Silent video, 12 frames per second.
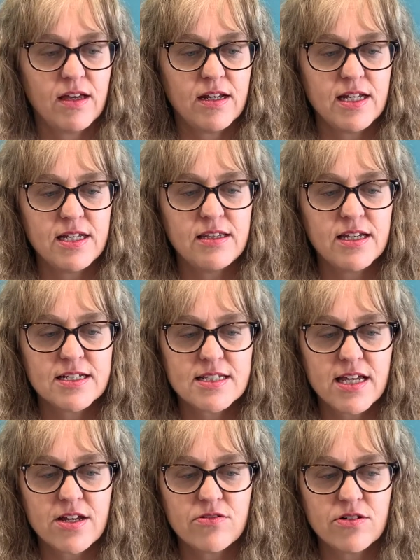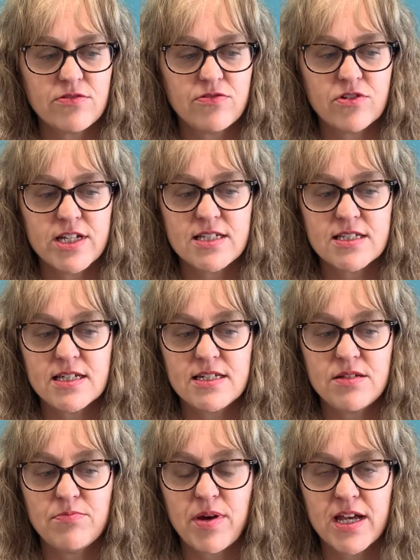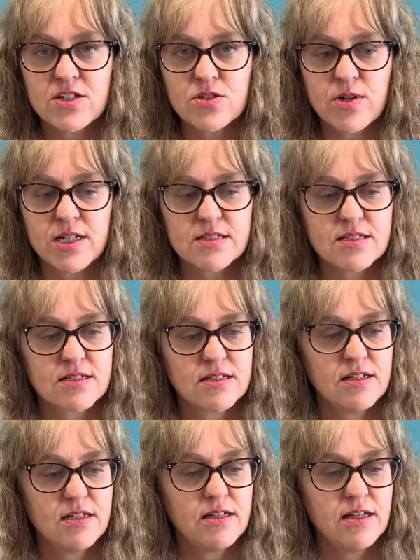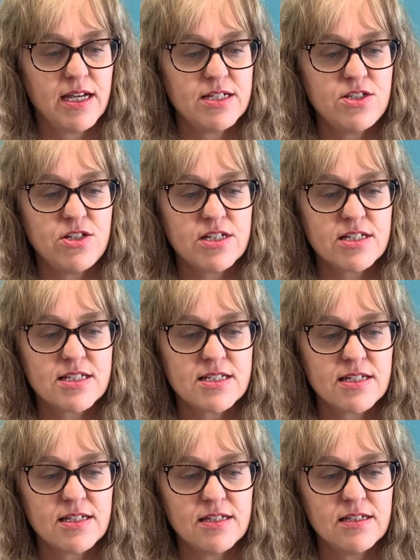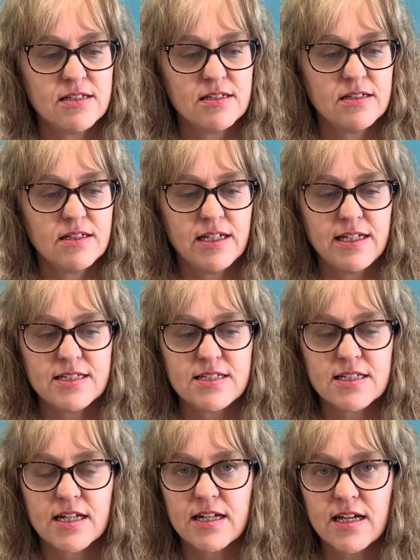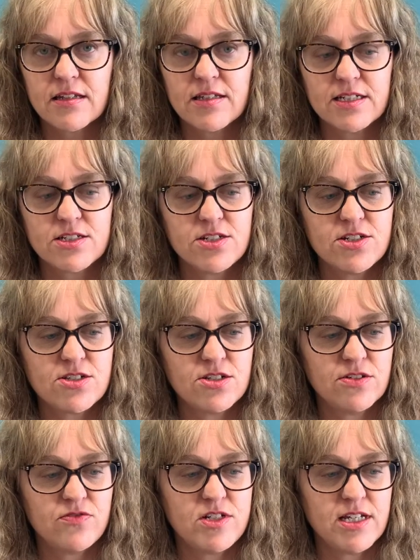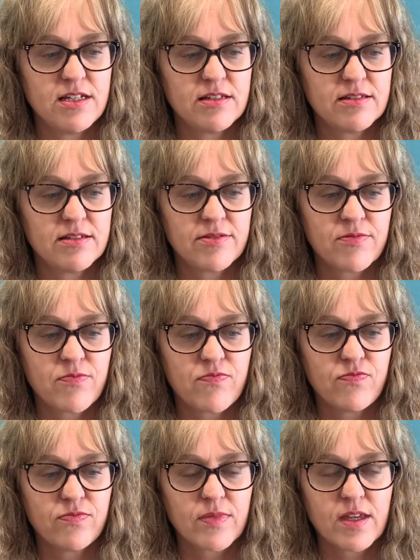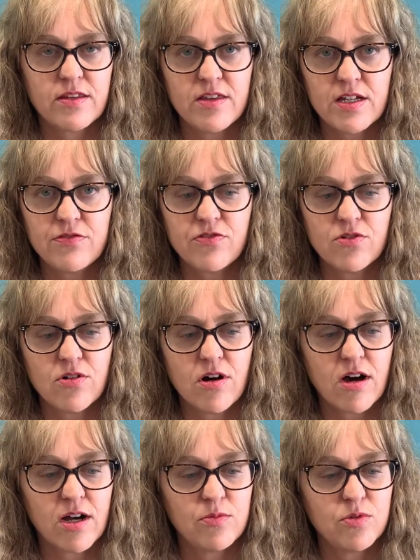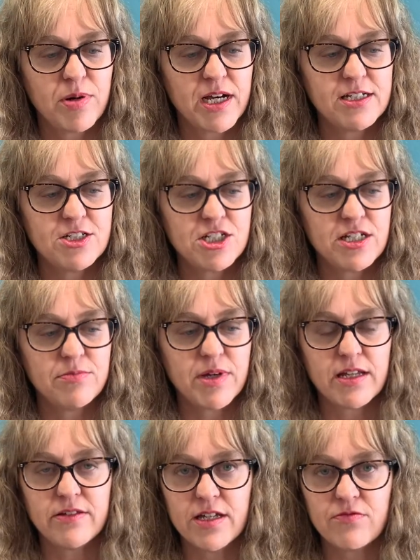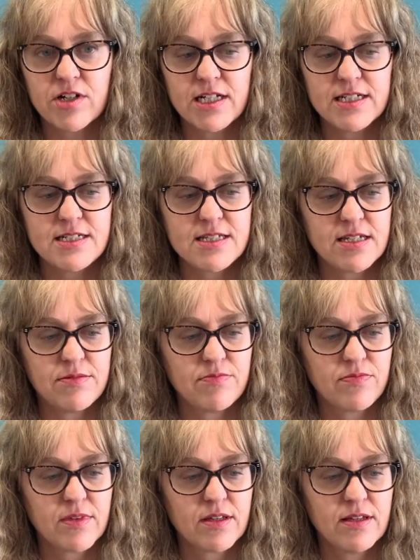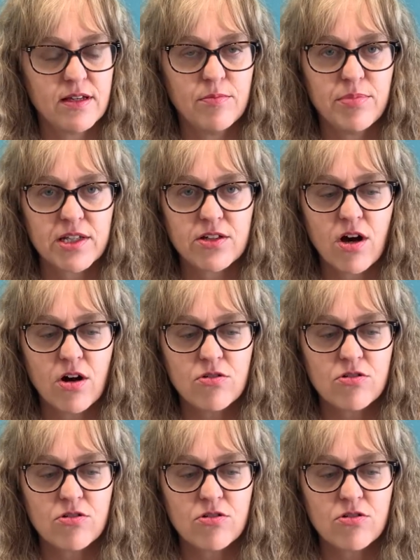Neither has Herod, for he sent him back to us. As you can see, he has done nothing to deserve death. Therefore, I will punish him and then release him." But the whole